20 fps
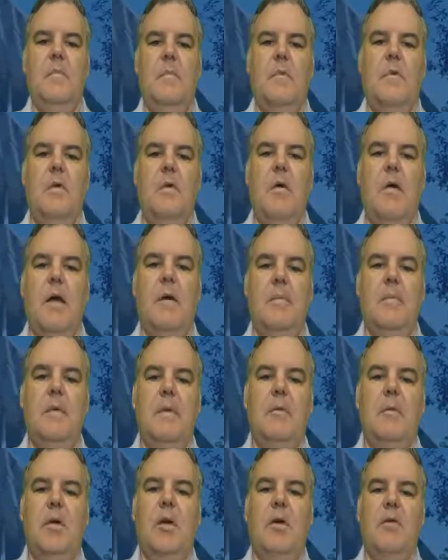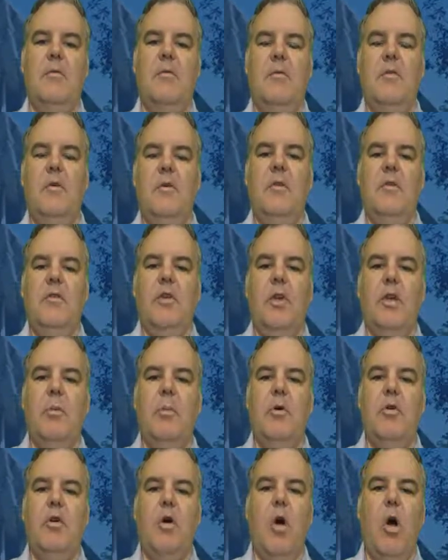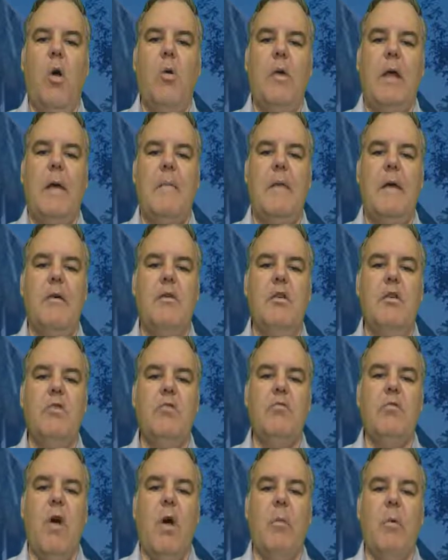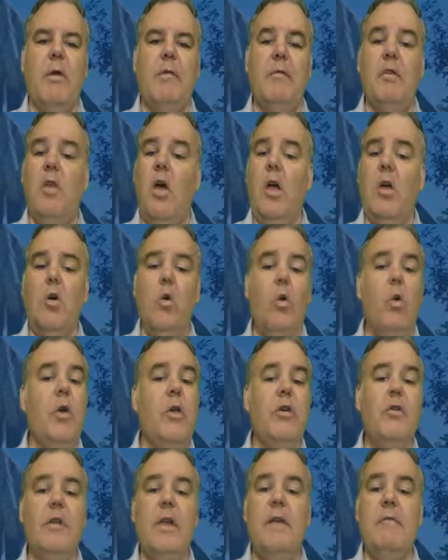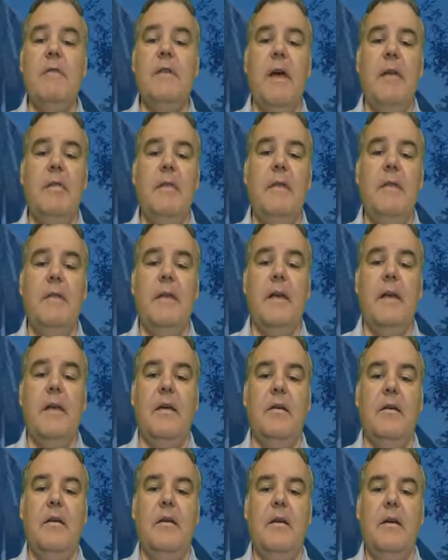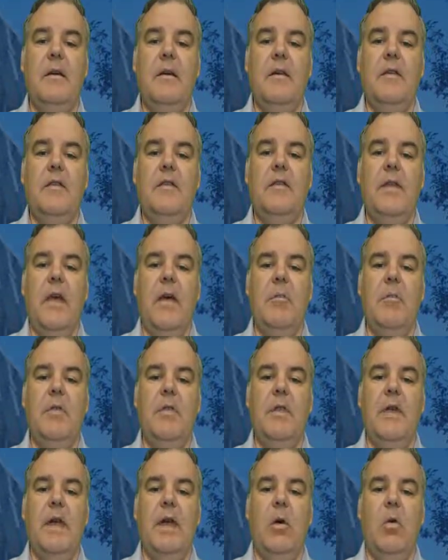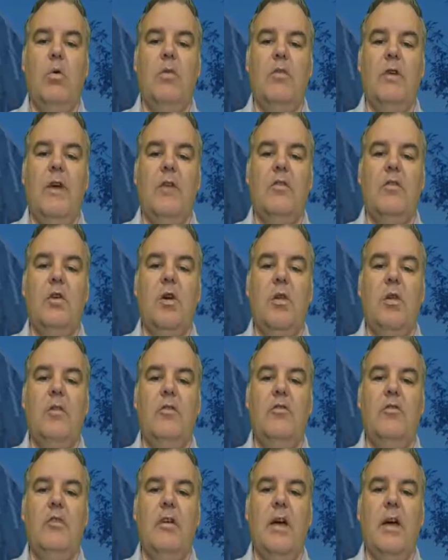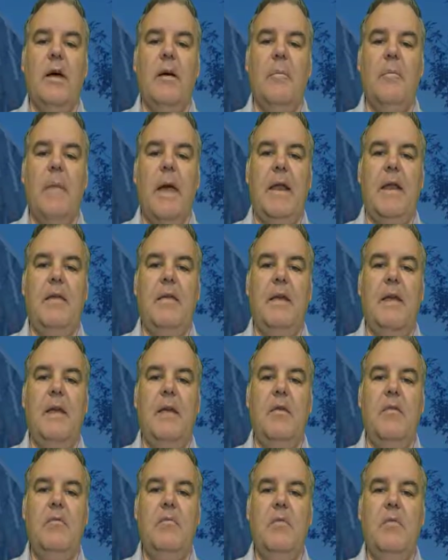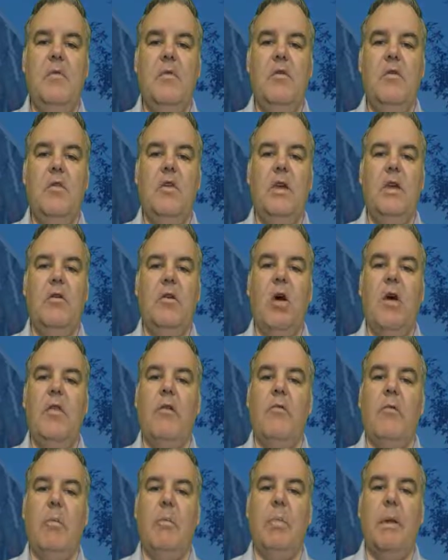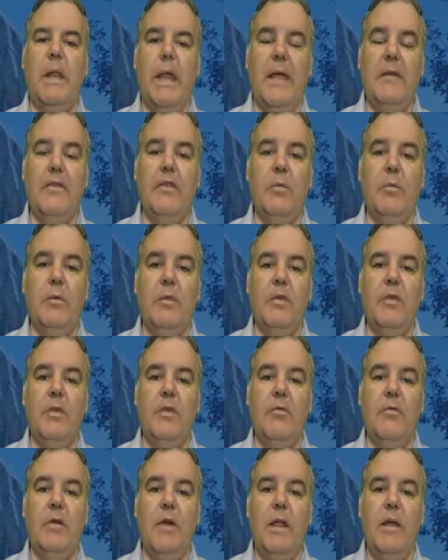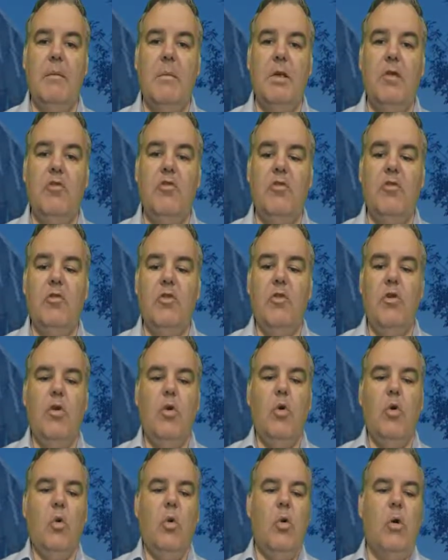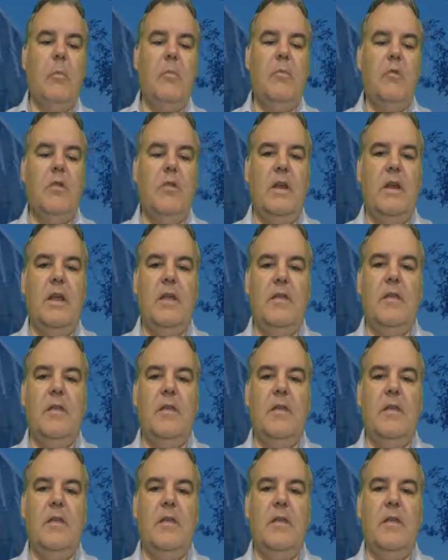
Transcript: Right, there we go. So you could put your whole name there, or you could write whatever you like, or you could have nothing there. Same with the All Saints College banner there. You can either replace it with a different image, or I'm just going to hit